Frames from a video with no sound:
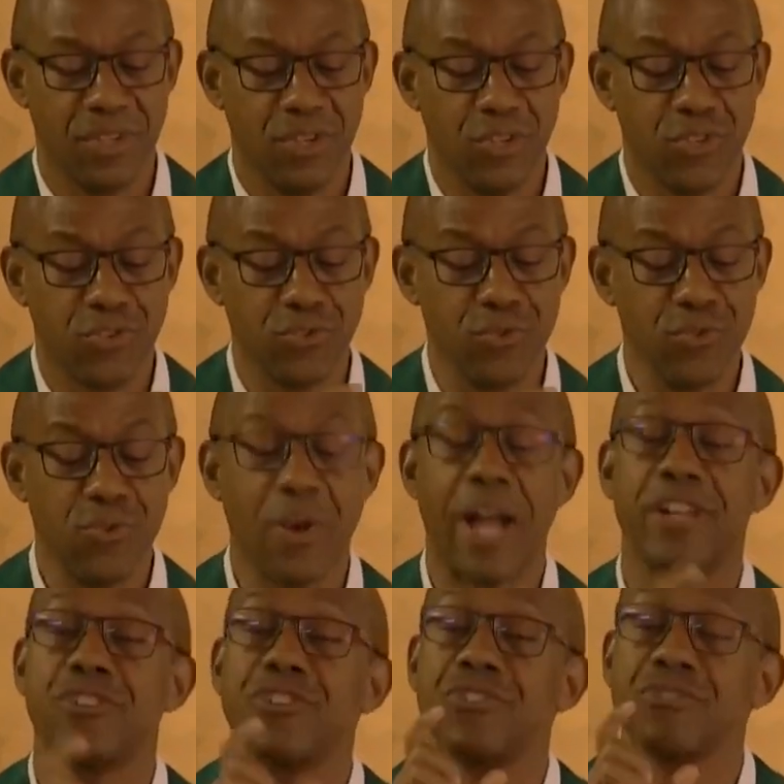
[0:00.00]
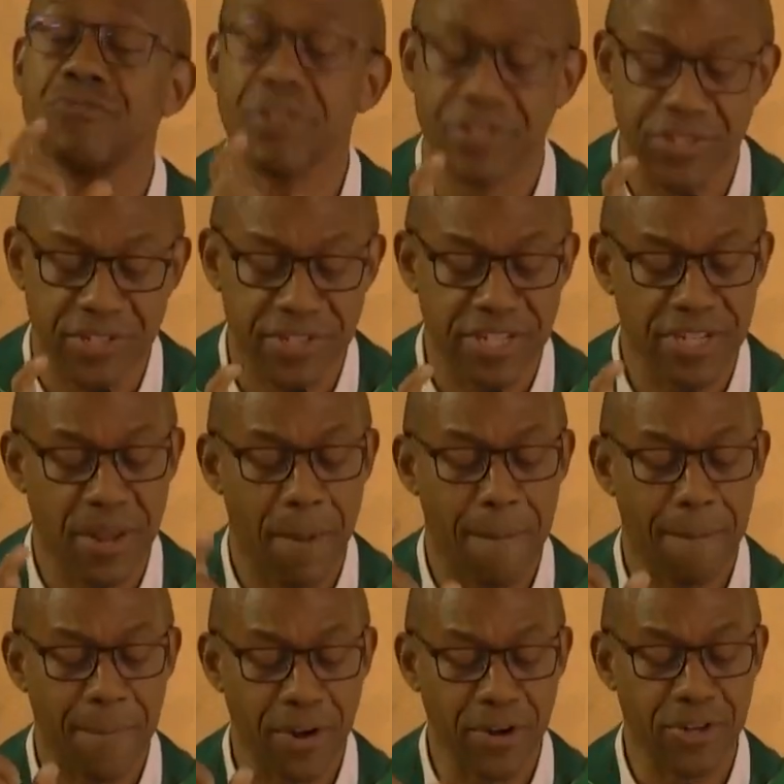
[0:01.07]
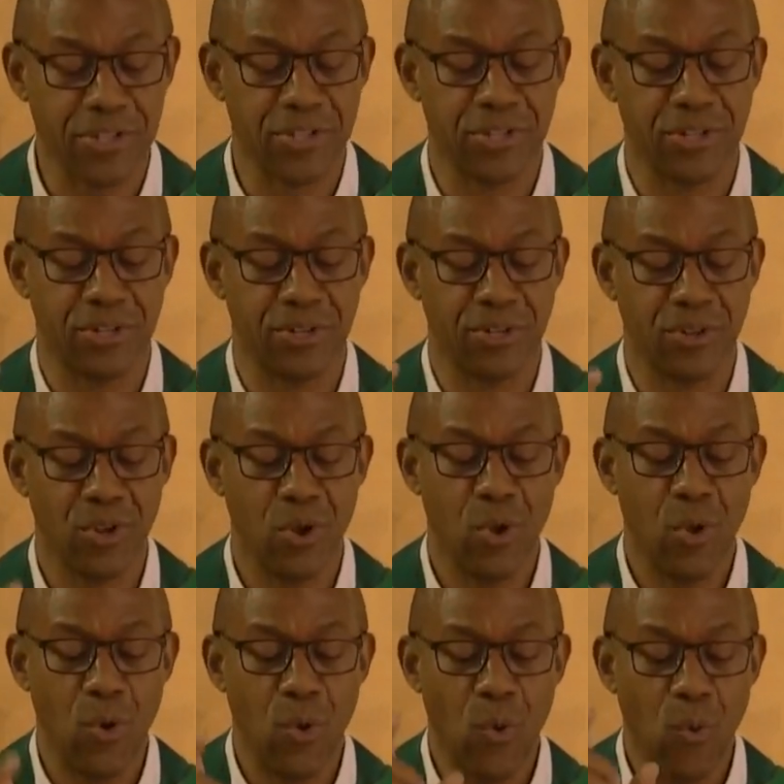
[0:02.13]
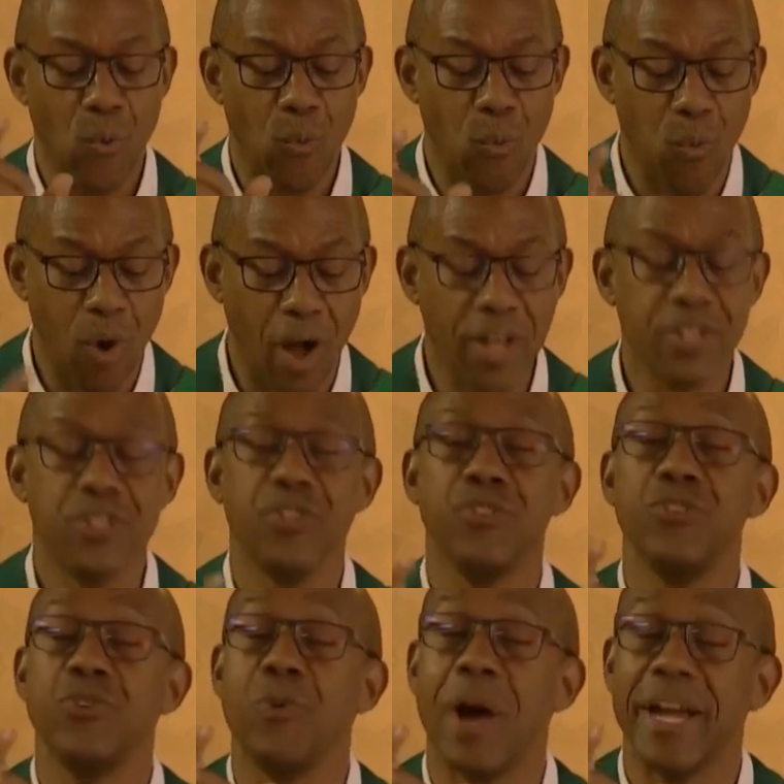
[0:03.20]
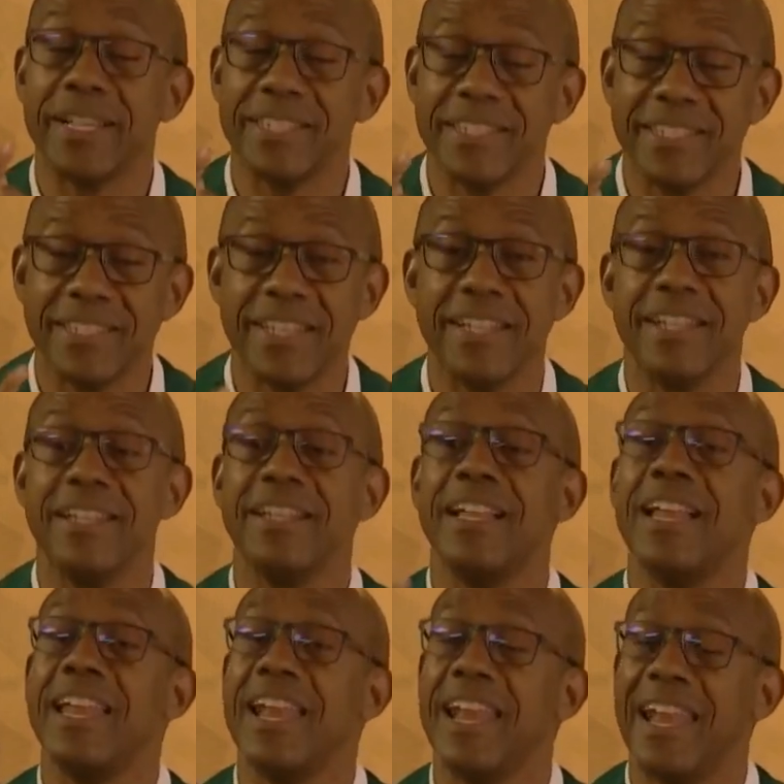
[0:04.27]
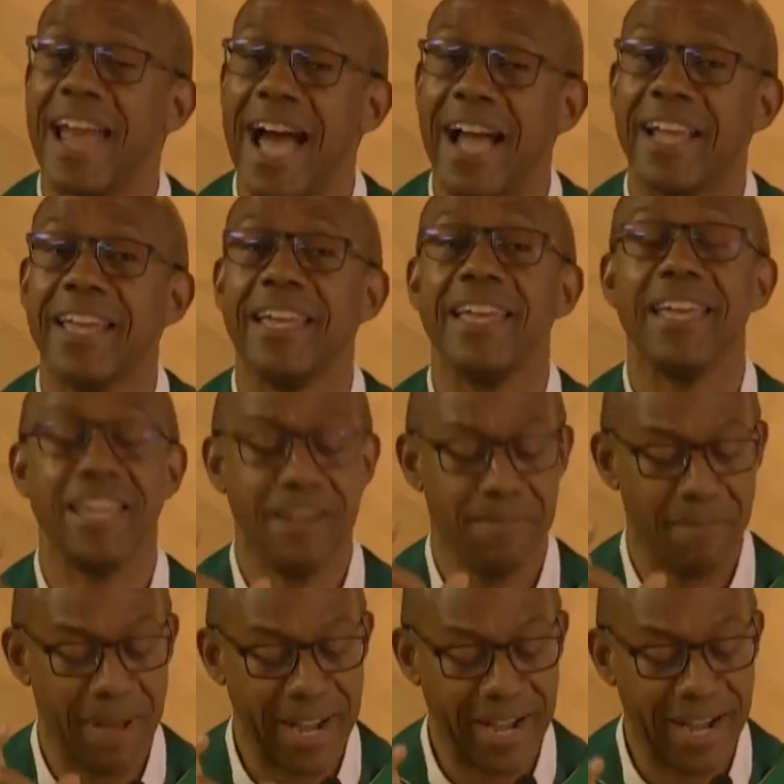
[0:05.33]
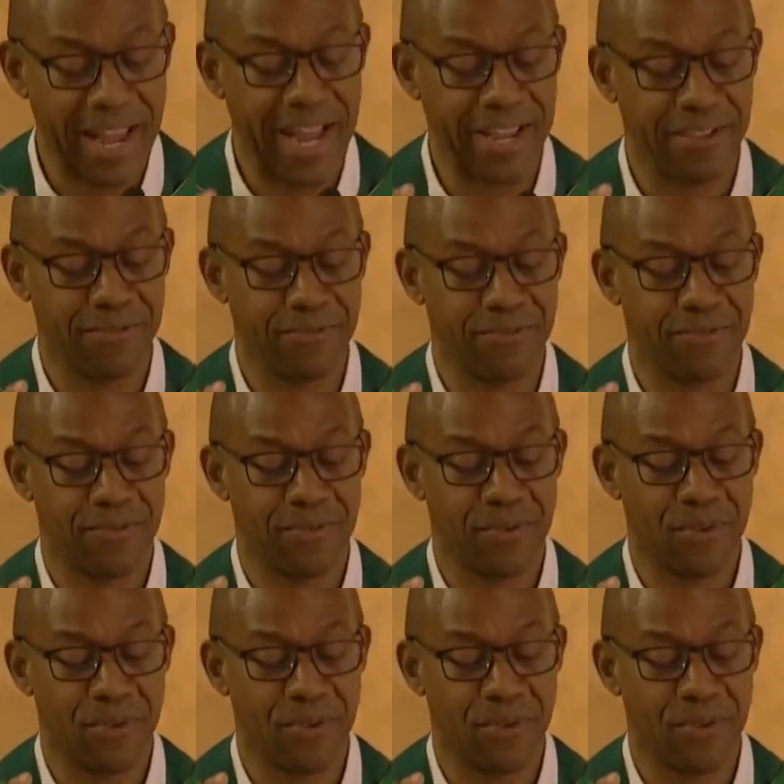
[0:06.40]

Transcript: through a trusted person What do I still lack in my life.